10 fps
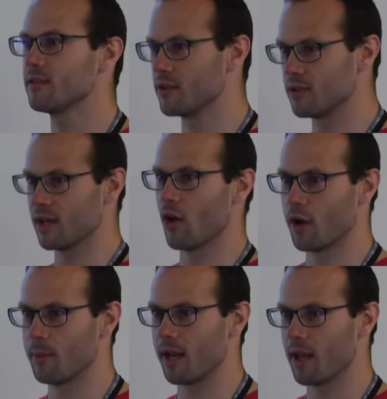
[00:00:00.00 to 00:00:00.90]
There's like an
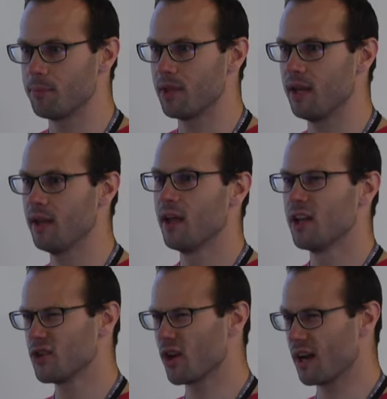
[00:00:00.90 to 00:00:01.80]
automatic update,
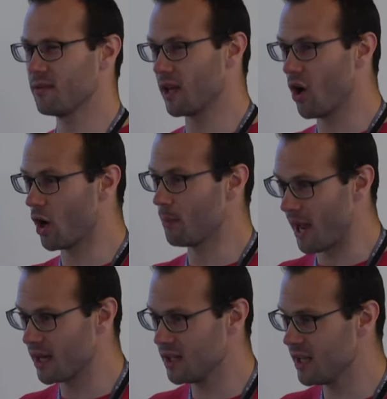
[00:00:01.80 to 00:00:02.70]
so you're kind of like
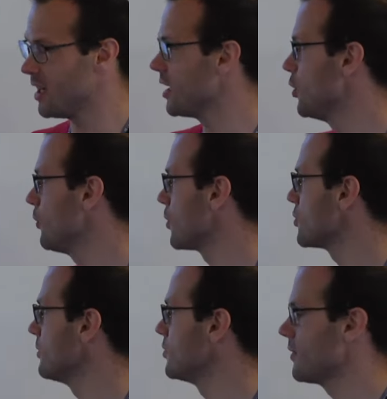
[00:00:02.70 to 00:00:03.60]
automatically getting a new
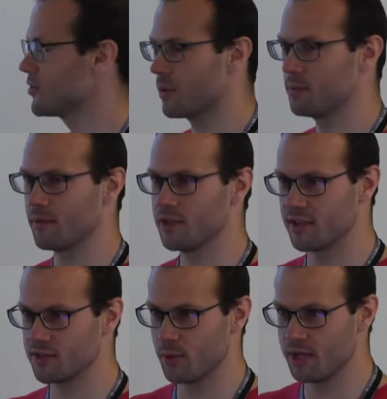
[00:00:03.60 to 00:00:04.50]
version of JavaScript every
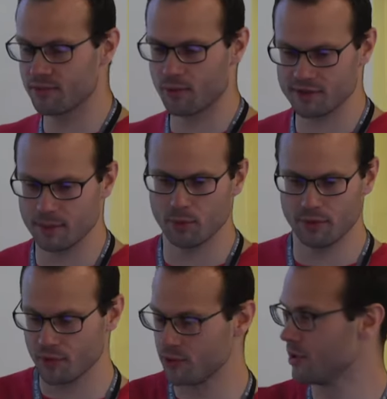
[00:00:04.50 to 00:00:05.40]
six weeks, for example,
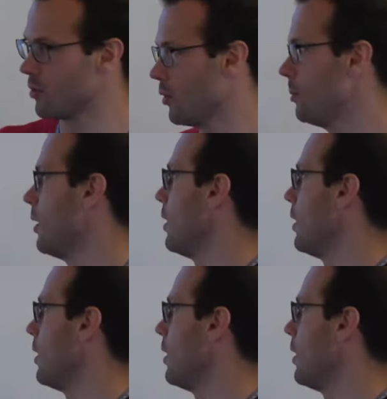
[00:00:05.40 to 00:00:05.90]
if you're using Chrome.